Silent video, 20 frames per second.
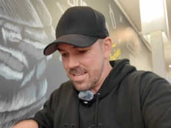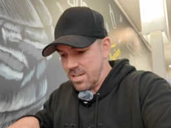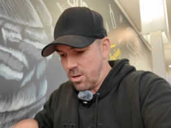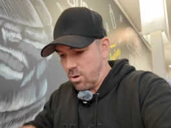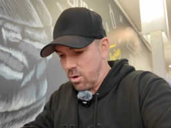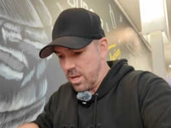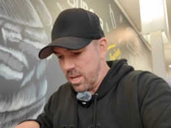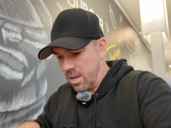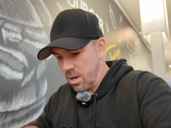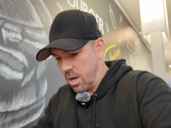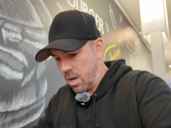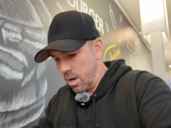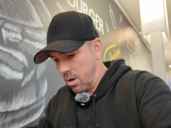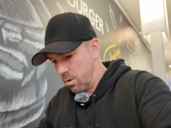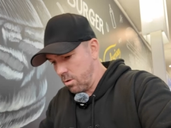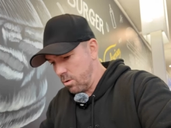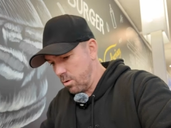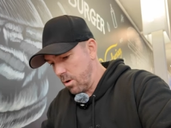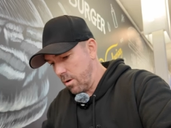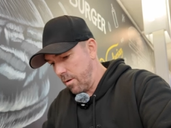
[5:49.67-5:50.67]
Oh yeah,
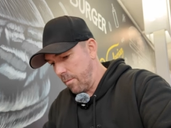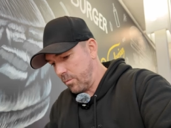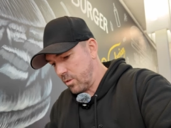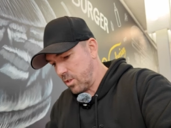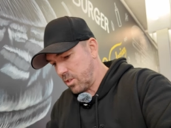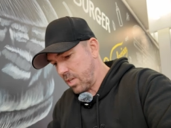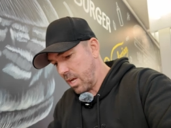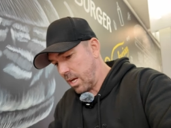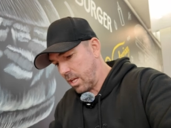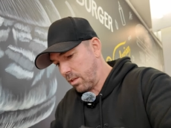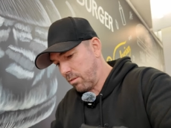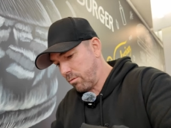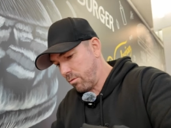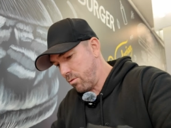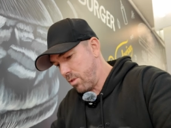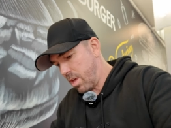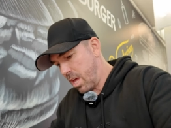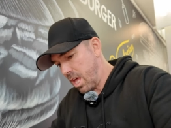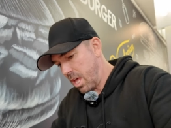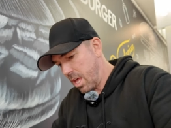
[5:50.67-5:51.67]
oh, just cutting
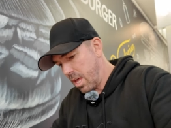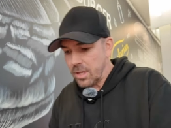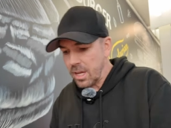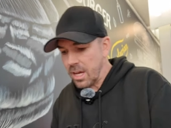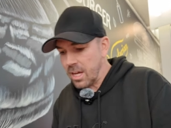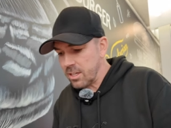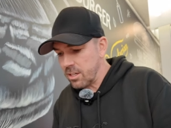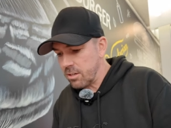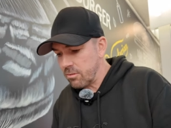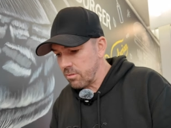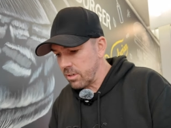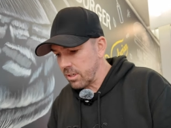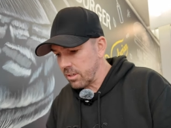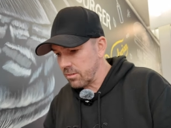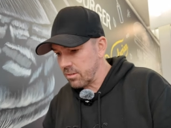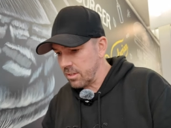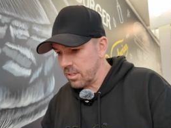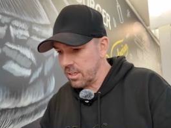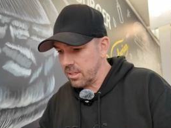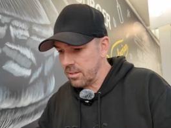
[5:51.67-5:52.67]
through the onion
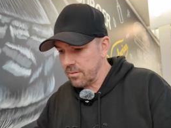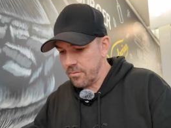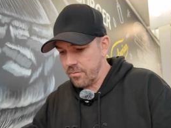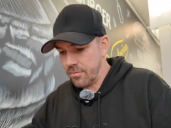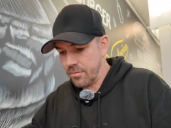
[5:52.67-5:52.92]
rings there.